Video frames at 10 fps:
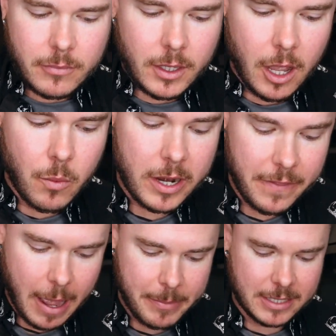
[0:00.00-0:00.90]
I wanted
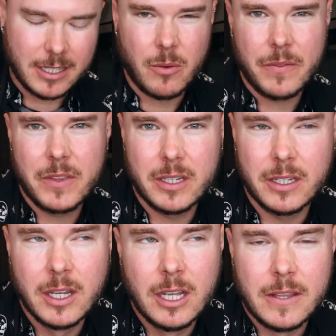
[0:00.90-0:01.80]
that because I don't want the
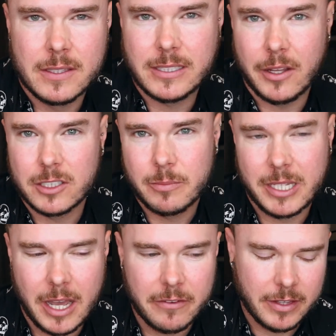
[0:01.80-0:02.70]
salad to be
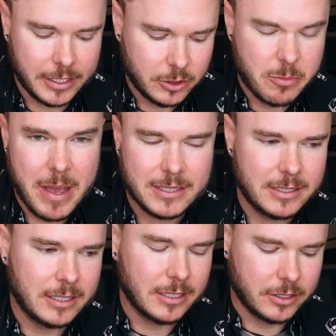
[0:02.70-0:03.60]
kind of like too
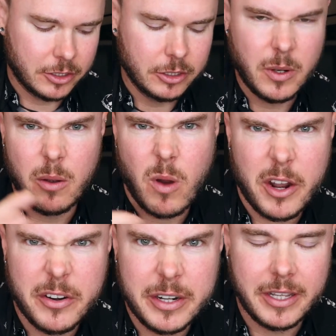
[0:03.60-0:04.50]
messy, too
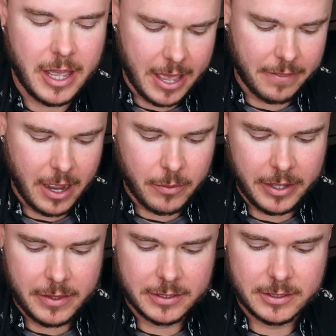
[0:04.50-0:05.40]
watery, and that way
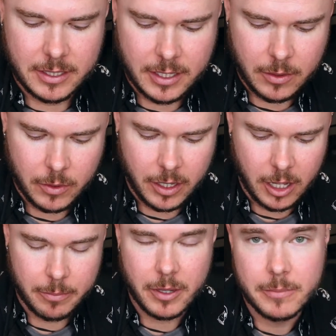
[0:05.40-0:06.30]
this will
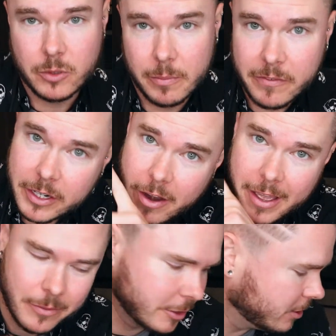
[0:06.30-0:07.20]
help absorb the
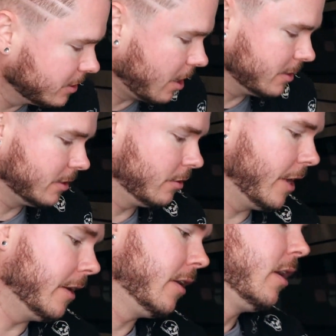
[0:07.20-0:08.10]
vinaigrette, which is also great.